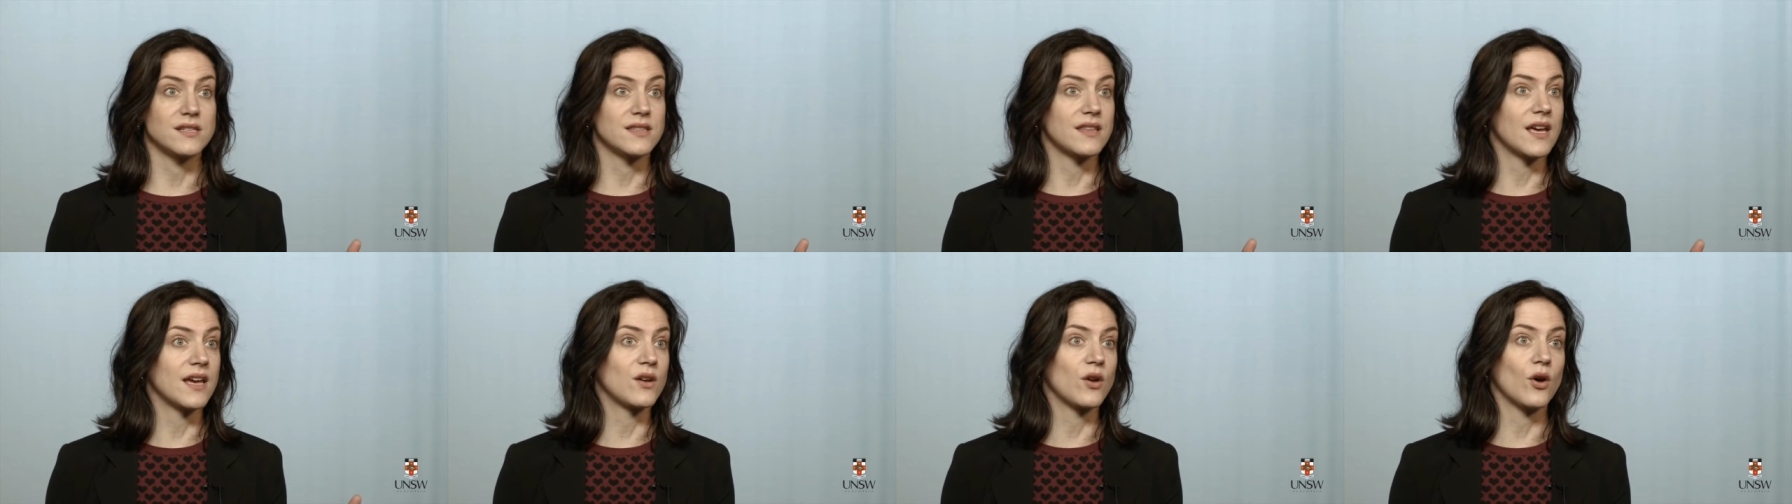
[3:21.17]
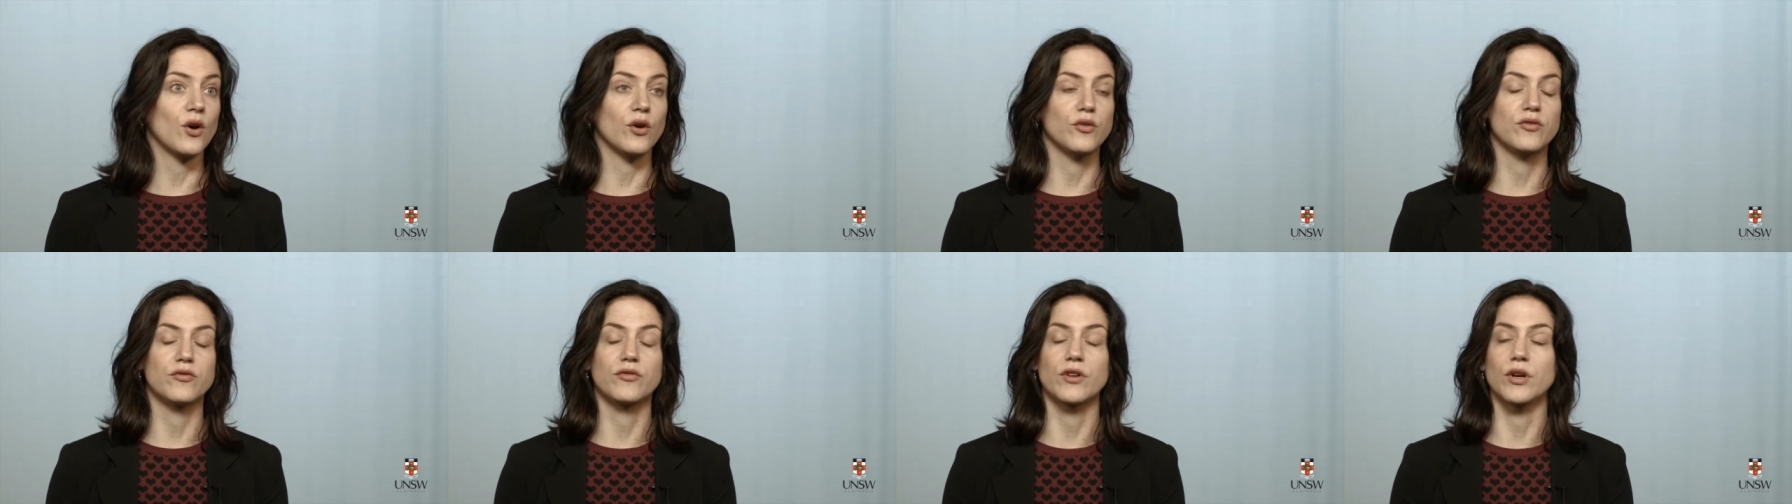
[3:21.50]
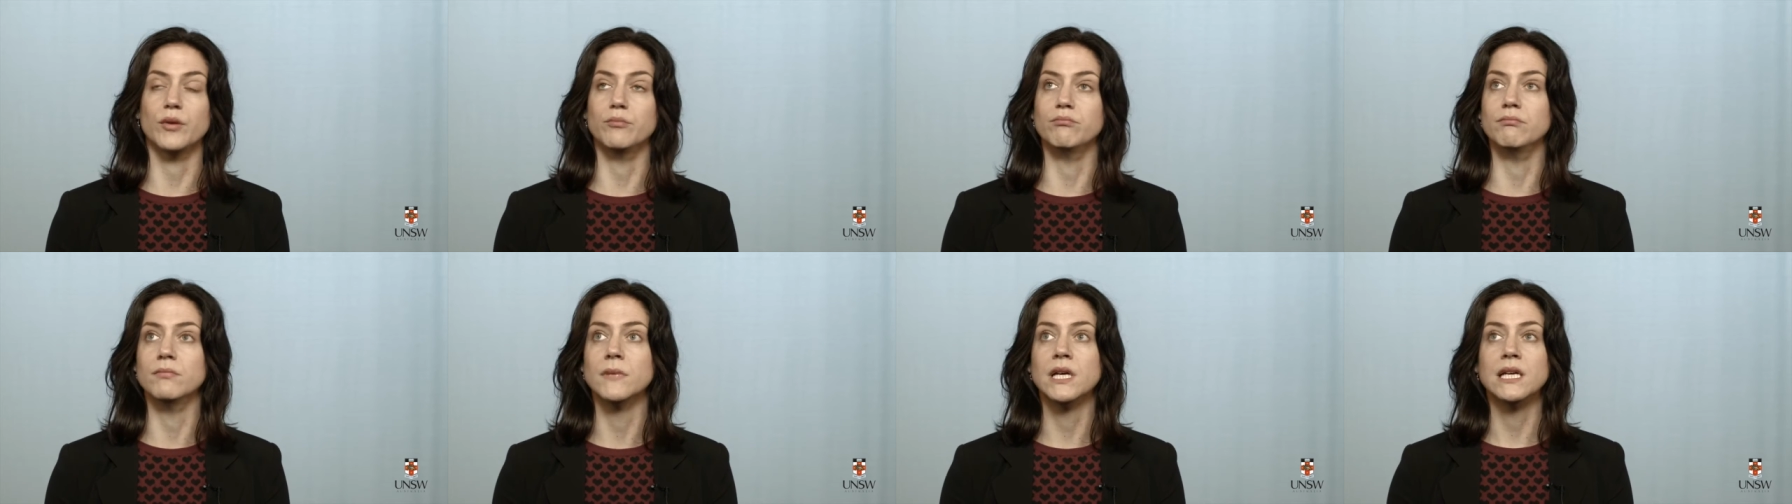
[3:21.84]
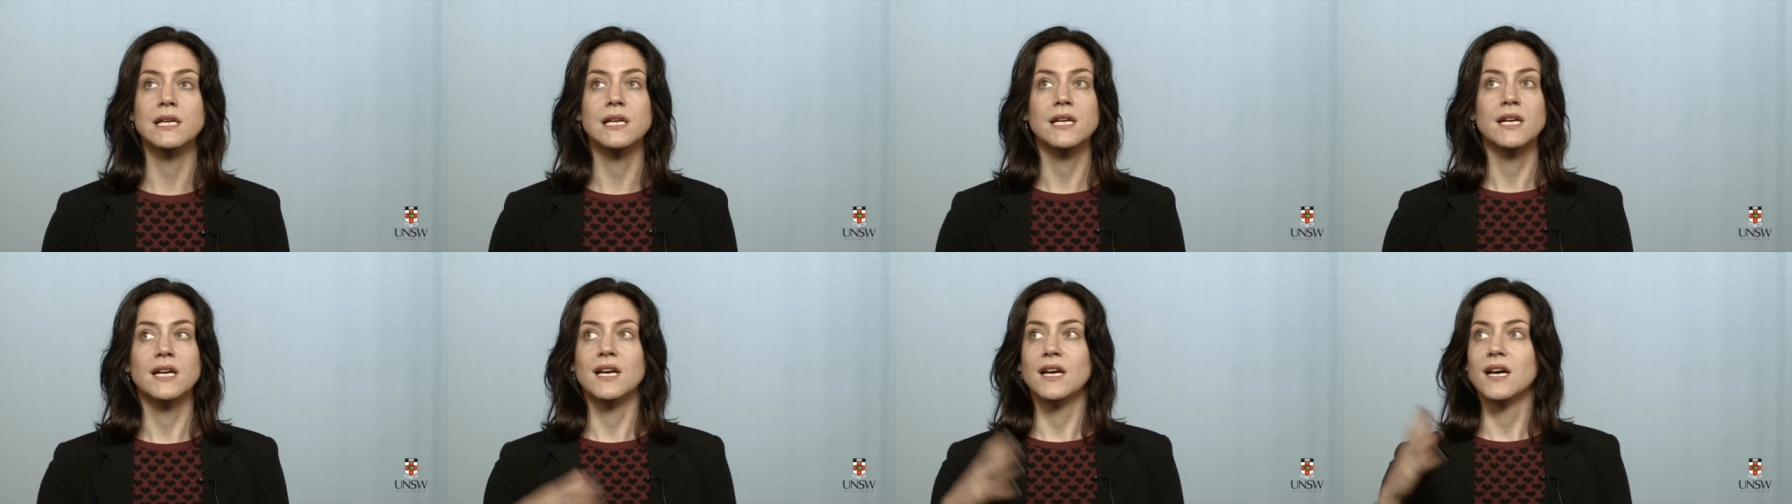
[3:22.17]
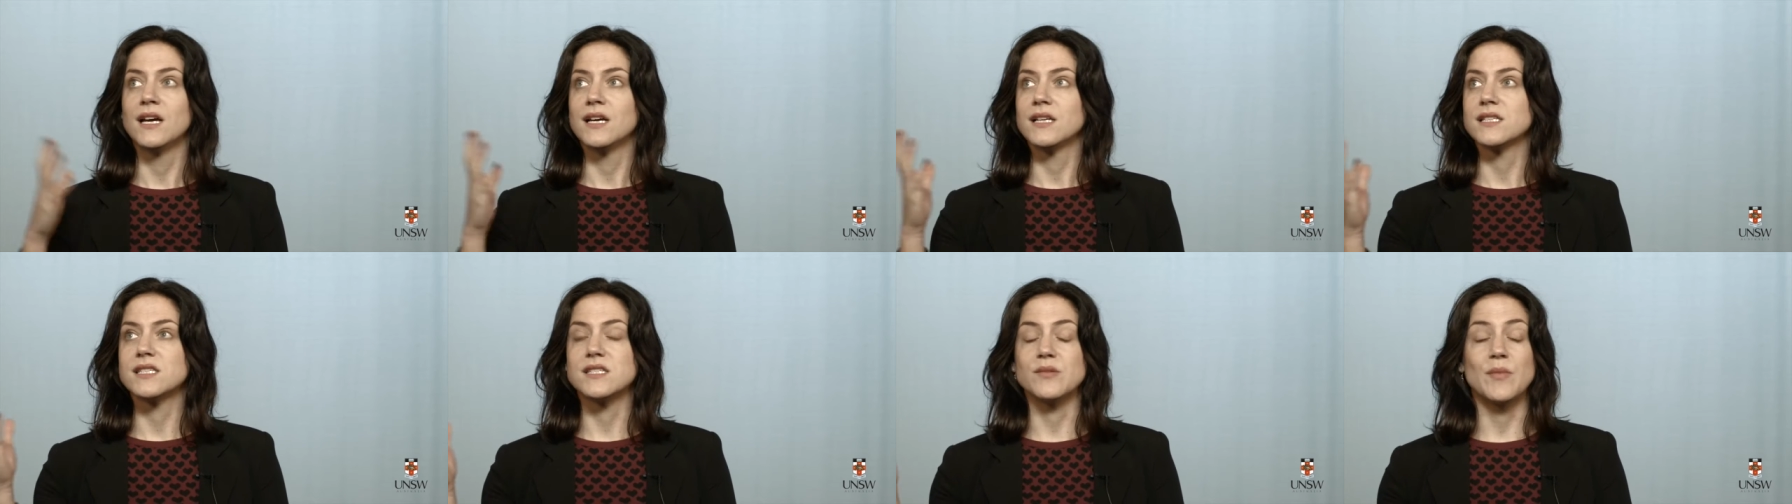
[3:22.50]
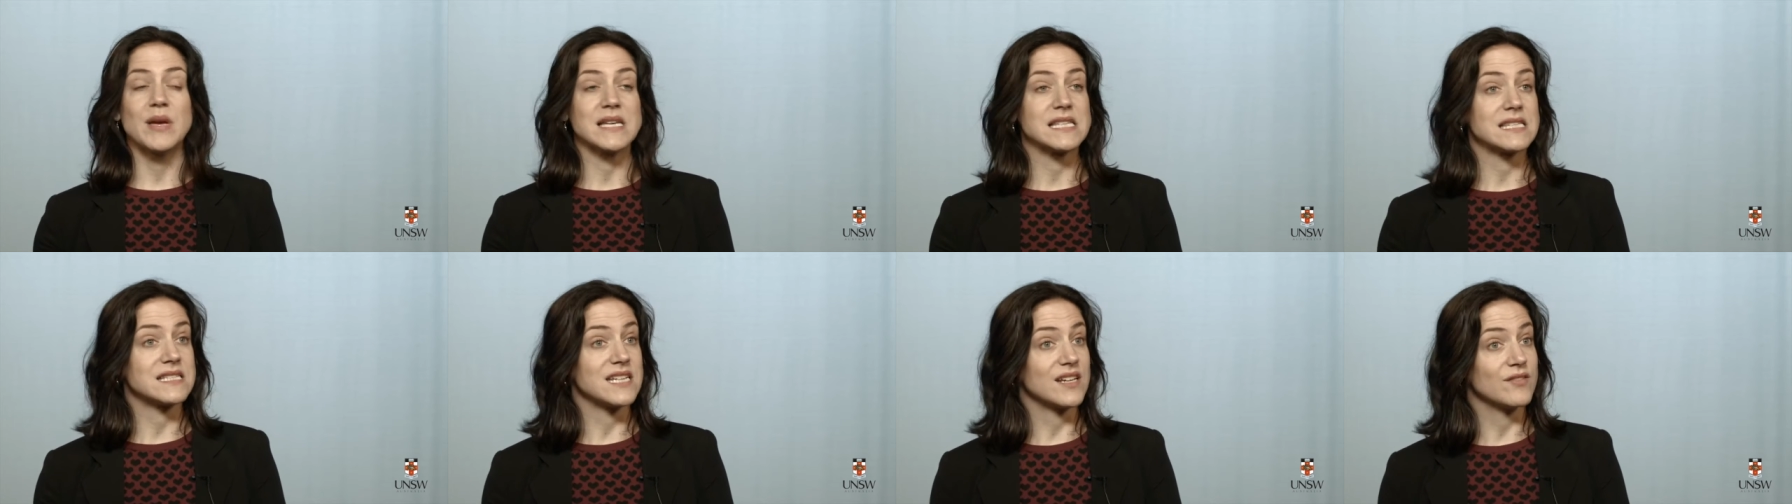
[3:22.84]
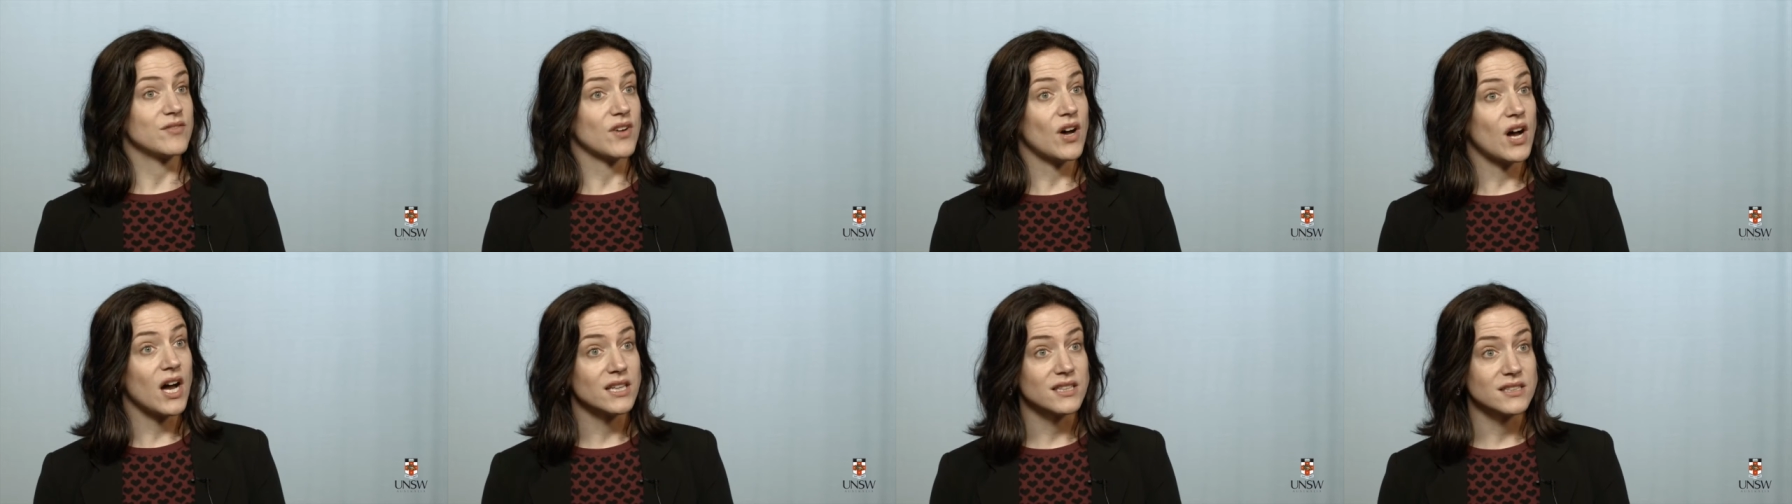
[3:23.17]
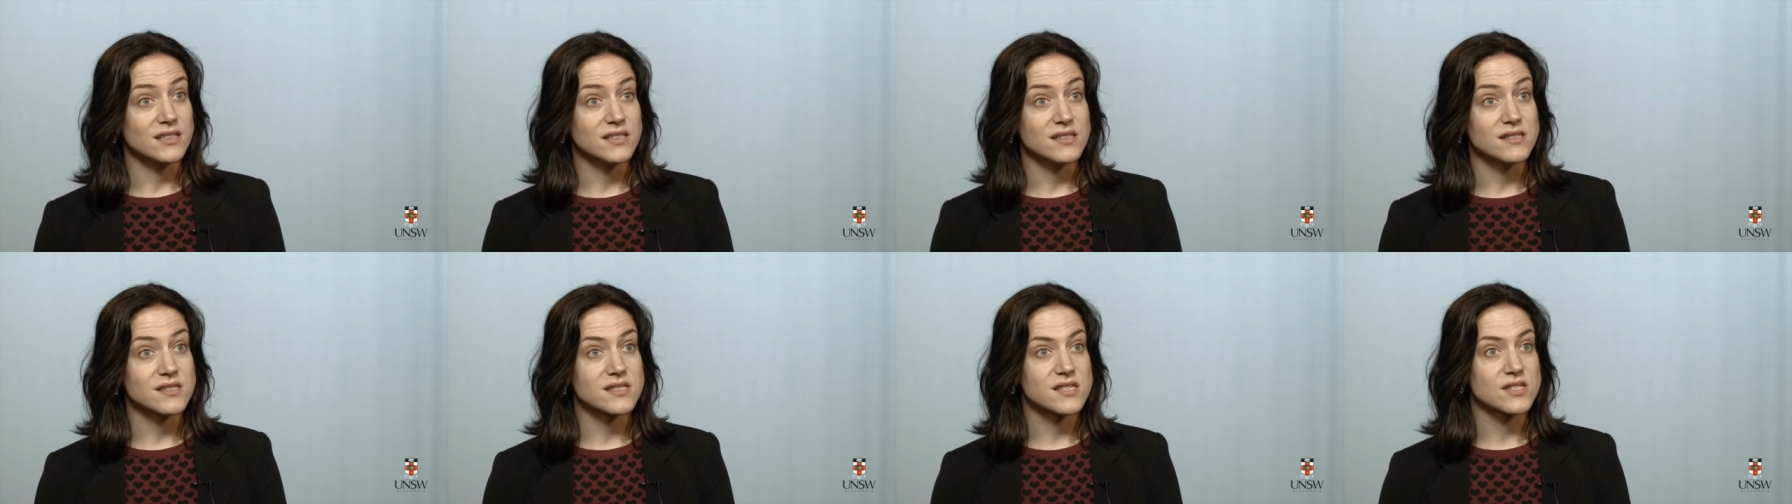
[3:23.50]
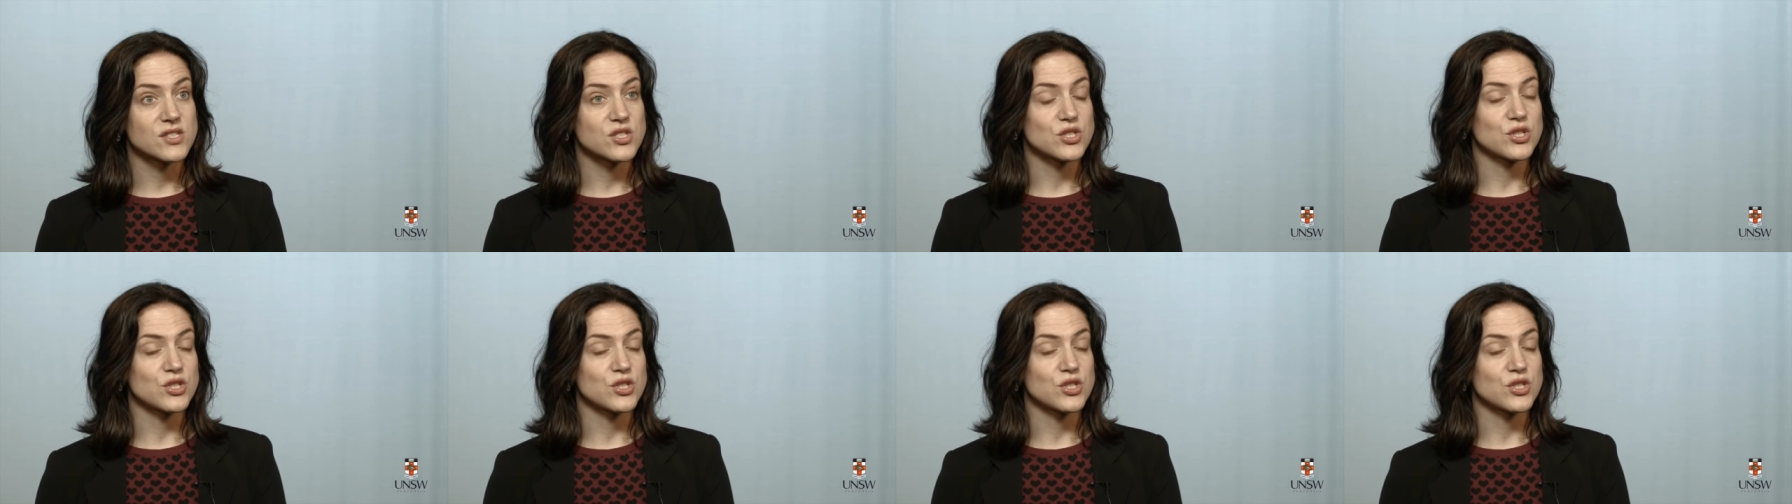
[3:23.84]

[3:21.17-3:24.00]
They go from domestic violence